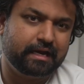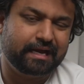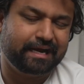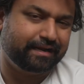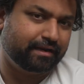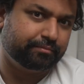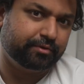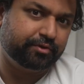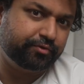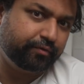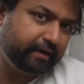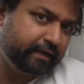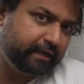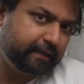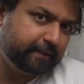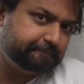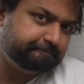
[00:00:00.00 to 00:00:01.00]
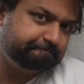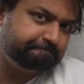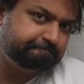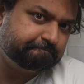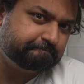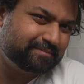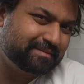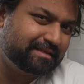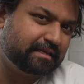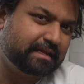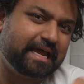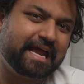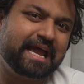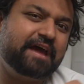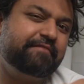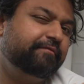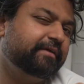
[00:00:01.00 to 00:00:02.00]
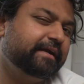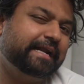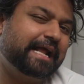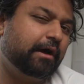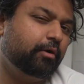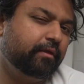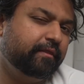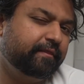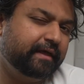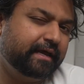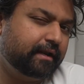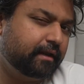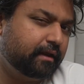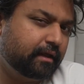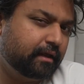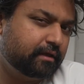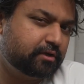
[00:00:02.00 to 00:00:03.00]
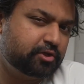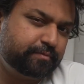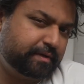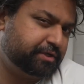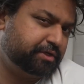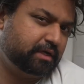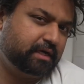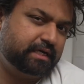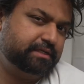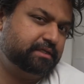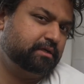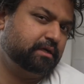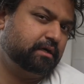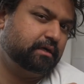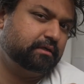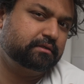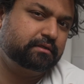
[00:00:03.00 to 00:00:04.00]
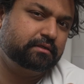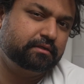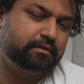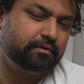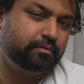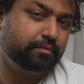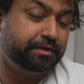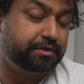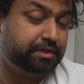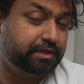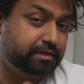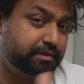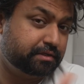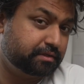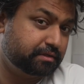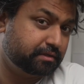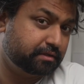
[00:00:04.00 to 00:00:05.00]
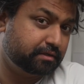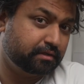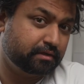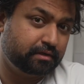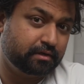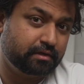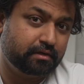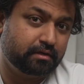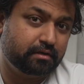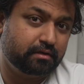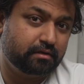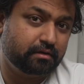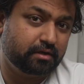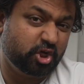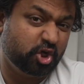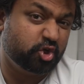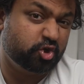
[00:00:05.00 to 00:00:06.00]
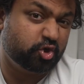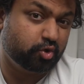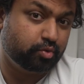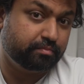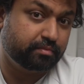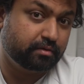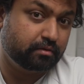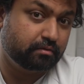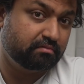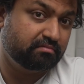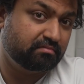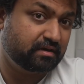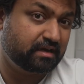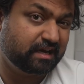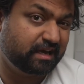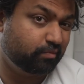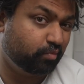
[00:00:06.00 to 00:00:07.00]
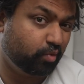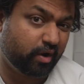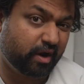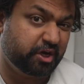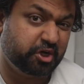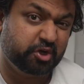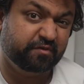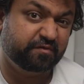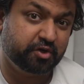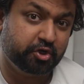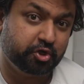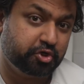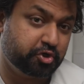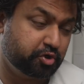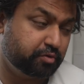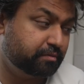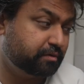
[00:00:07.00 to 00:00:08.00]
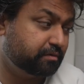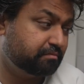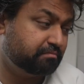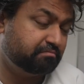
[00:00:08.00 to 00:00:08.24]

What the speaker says: And number 3, every now and then specialized tasks, which is YouTube and what I do for YouTube.